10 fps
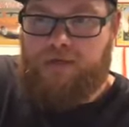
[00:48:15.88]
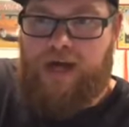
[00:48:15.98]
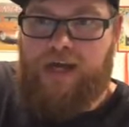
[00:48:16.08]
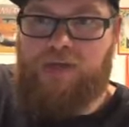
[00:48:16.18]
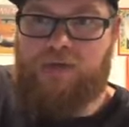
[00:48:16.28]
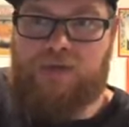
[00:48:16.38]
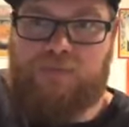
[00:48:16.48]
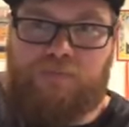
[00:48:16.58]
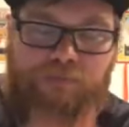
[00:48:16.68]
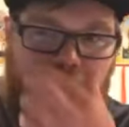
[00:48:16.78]
I
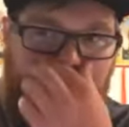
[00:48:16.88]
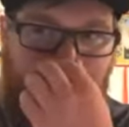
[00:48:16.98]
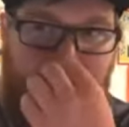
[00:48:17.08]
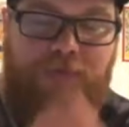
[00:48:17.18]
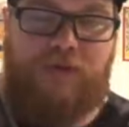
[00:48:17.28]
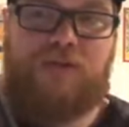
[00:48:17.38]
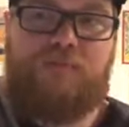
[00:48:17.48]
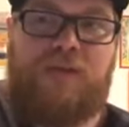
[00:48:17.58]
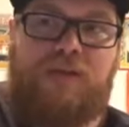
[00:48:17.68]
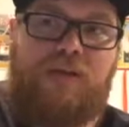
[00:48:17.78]
use the
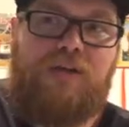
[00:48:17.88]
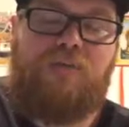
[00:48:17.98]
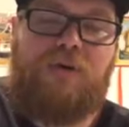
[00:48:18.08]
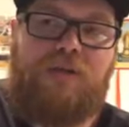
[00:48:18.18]
Beersmith, the new one.